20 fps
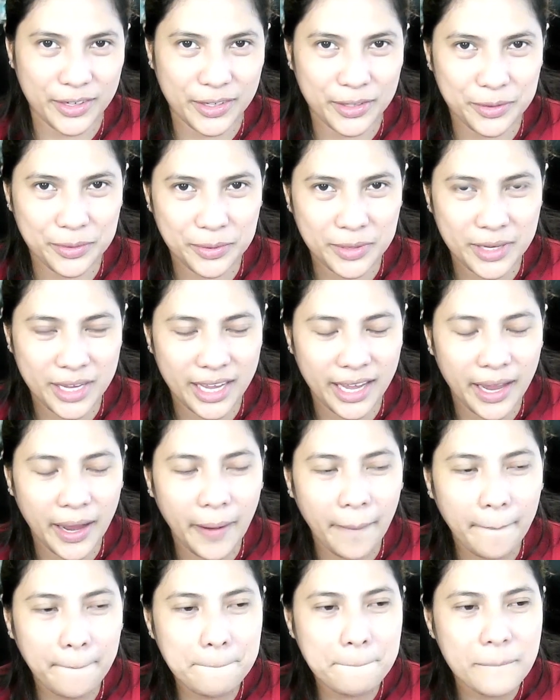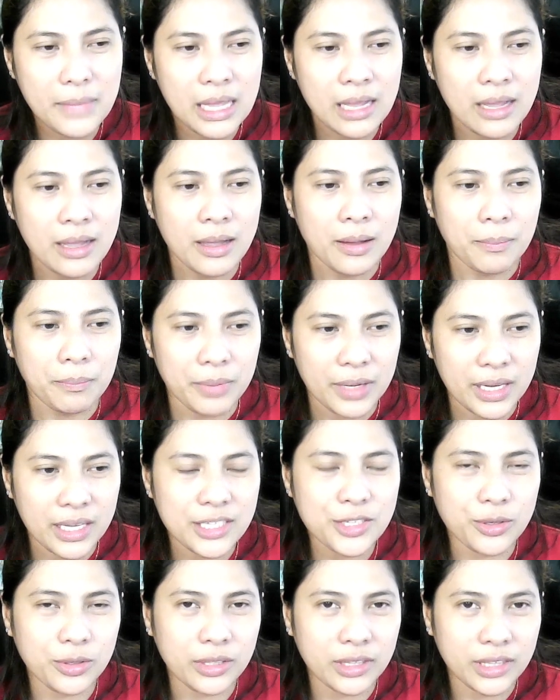Okay,
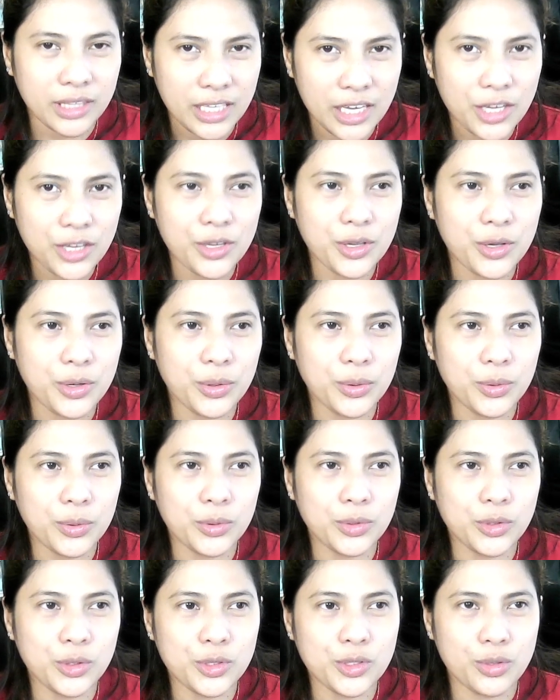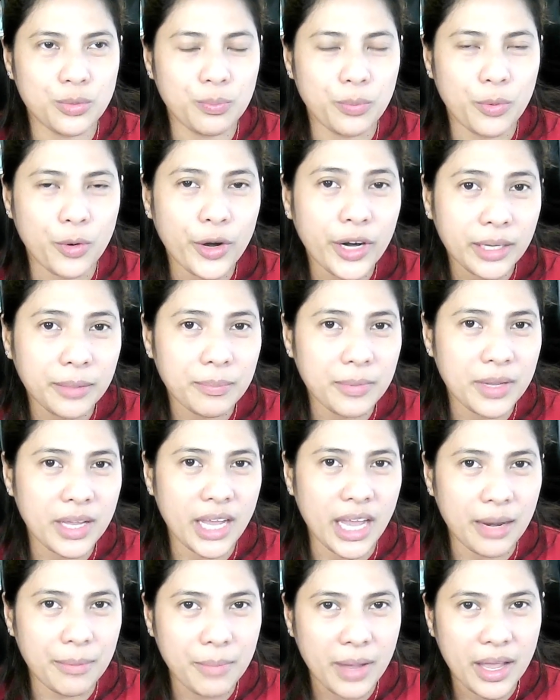please continue to support me
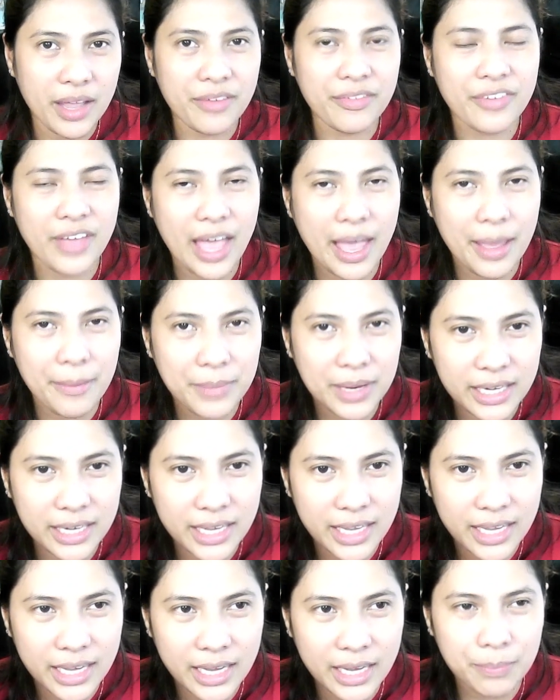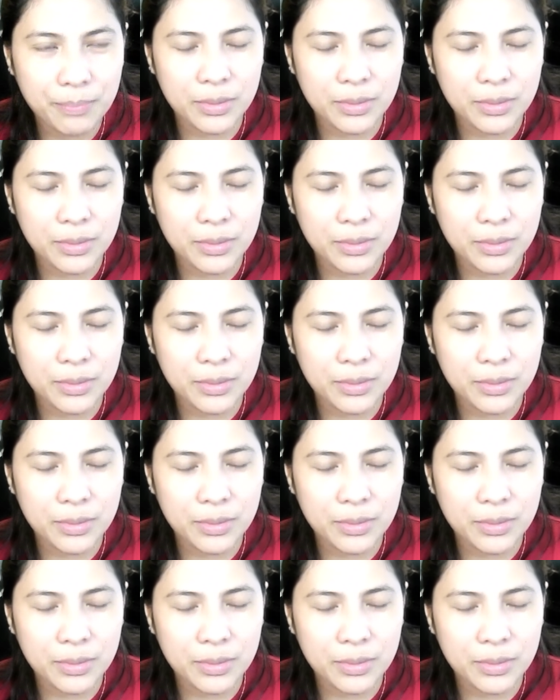and my family.